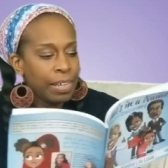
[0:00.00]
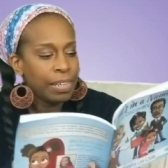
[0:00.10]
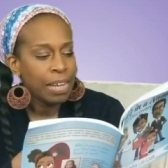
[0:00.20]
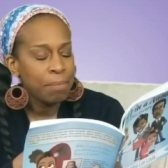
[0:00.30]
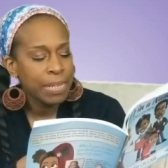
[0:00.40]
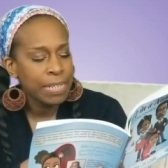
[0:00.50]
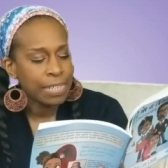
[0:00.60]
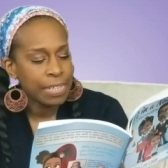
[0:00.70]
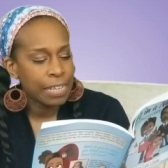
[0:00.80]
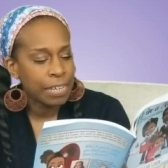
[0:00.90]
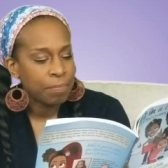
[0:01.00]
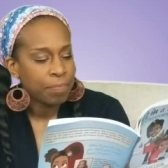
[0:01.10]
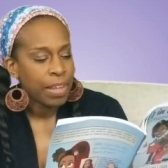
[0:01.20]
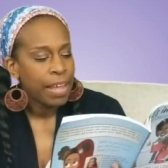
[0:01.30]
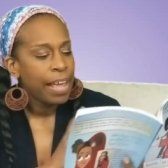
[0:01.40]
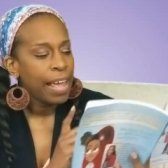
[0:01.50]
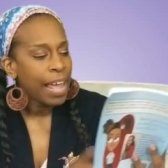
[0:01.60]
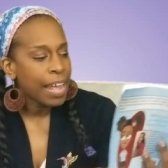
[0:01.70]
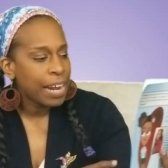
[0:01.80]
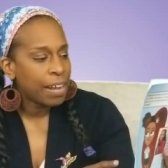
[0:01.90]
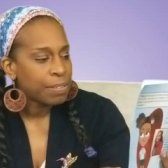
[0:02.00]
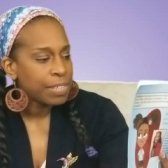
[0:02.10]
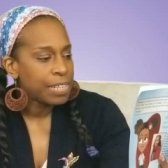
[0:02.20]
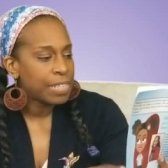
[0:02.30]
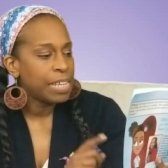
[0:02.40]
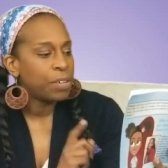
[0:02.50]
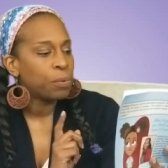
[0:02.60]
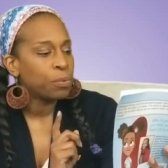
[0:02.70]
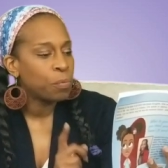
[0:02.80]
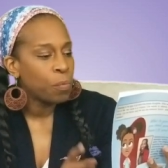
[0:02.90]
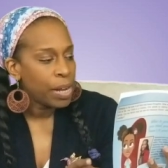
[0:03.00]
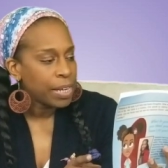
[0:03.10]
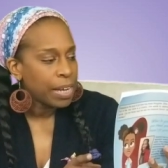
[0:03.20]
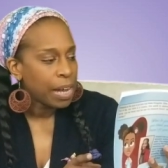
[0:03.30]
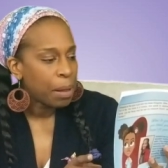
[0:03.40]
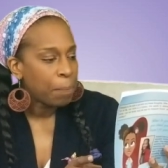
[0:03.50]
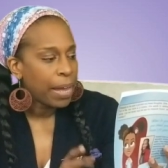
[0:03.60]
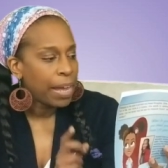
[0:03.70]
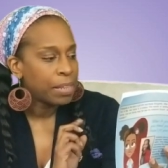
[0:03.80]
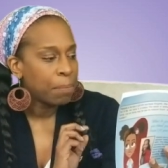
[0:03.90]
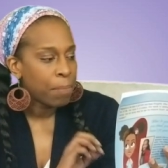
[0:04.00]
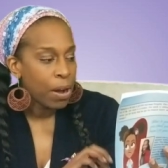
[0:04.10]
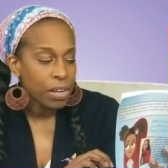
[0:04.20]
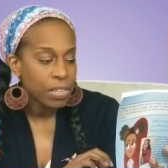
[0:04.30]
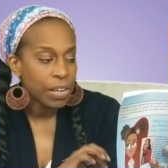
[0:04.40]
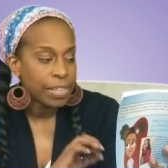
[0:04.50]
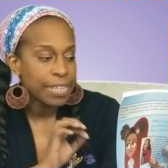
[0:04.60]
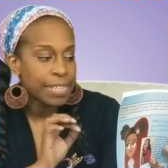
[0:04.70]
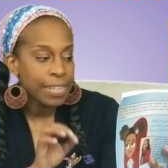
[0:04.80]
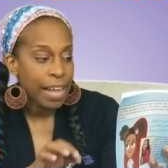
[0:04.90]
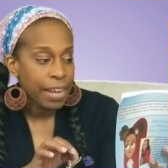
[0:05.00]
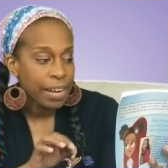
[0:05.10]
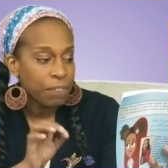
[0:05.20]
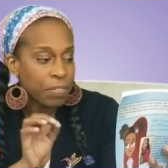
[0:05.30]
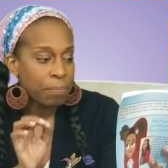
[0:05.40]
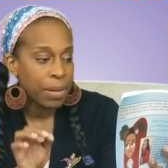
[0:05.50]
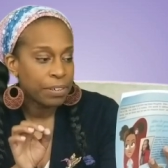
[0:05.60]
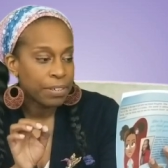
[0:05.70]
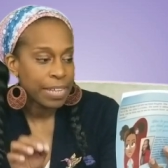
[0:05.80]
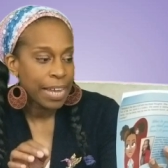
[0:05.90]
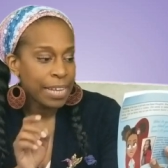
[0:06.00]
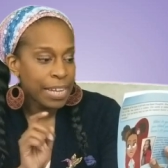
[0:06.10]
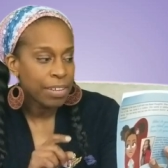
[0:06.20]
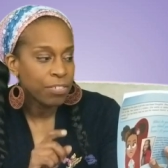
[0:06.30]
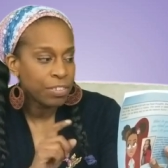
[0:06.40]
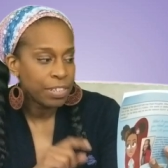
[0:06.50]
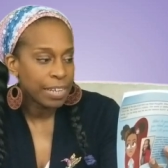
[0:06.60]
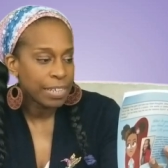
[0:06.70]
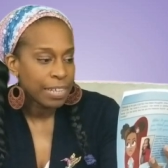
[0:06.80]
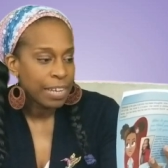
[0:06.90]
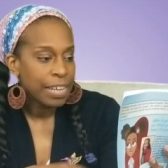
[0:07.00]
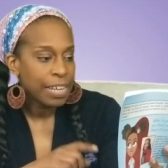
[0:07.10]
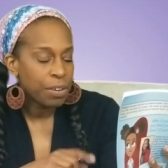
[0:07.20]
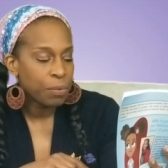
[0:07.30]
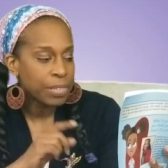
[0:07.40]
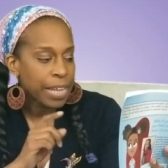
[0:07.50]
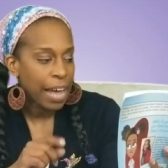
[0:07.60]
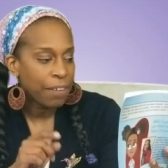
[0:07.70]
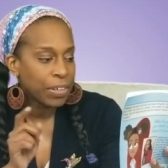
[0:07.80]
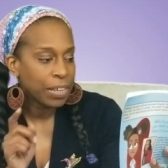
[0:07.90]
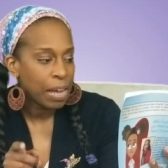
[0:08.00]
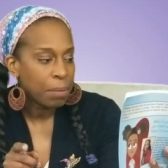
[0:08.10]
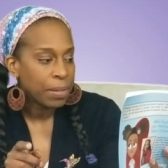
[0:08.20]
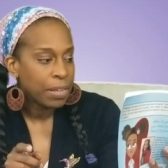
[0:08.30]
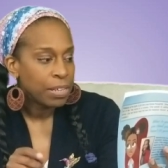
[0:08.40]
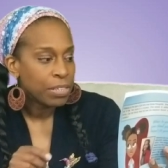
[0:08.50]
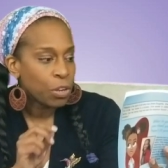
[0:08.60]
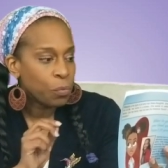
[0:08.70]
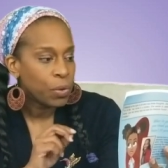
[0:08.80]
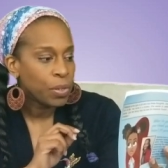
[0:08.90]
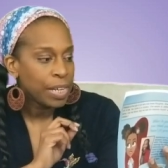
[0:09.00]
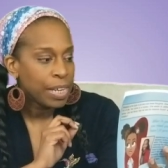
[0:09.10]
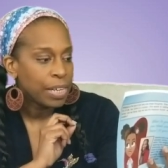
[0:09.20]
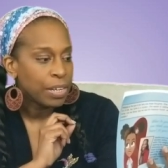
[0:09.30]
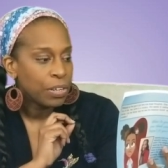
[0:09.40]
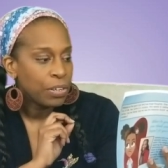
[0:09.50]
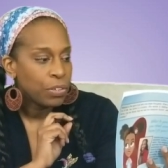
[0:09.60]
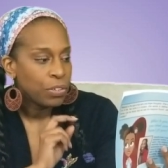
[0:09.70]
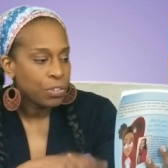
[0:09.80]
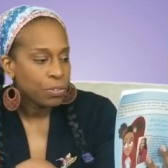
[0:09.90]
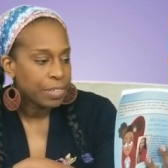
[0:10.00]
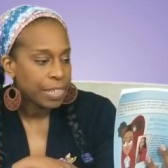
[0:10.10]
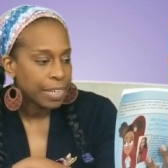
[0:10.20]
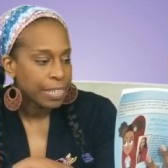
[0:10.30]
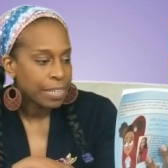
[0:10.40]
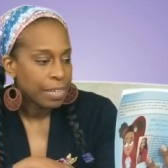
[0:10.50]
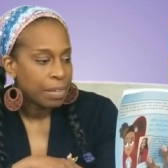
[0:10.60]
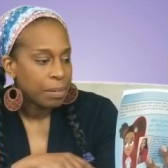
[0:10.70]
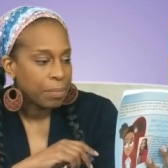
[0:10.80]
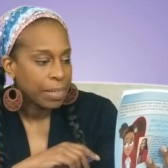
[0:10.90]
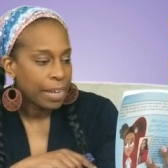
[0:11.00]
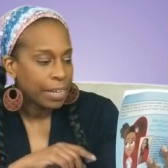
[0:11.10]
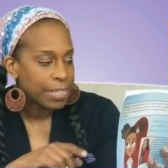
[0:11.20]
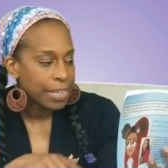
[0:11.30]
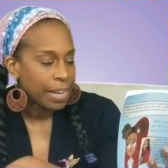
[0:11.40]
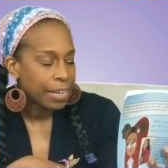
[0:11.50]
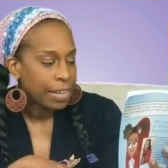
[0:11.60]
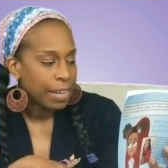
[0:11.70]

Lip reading: Let me see. 8 ounces equals 1 cup, and the marks on the side of the butter say each stick equals half a cup. So we'll need 2 sticks, Makeda said.